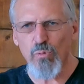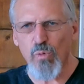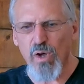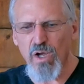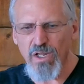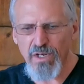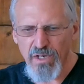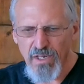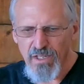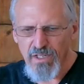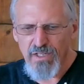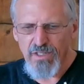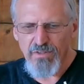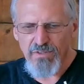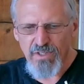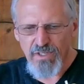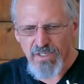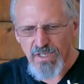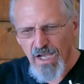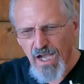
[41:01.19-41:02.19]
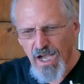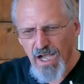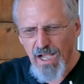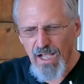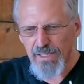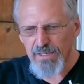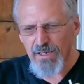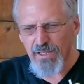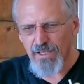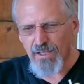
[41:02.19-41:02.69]
want the
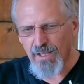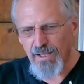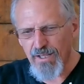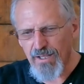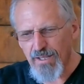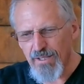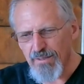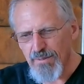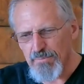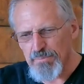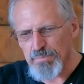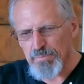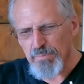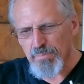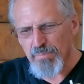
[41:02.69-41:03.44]
God that